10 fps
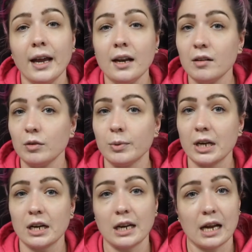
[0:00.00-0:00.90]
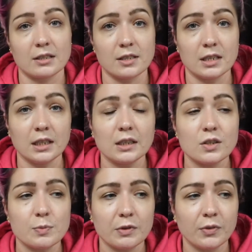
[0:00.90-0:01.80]
had never been in an accident like
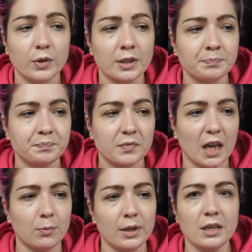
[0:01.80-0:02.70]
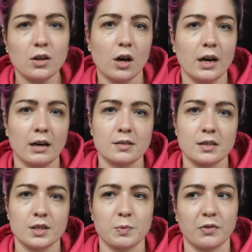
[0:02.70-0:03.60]
this before. I've been in car
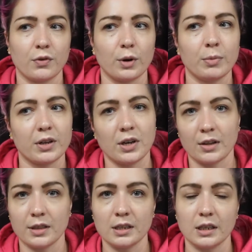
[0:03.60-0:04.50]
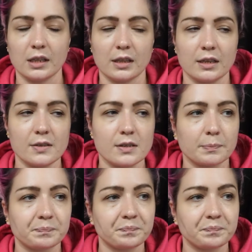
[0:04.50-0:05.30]
accidents before, but nothing like this.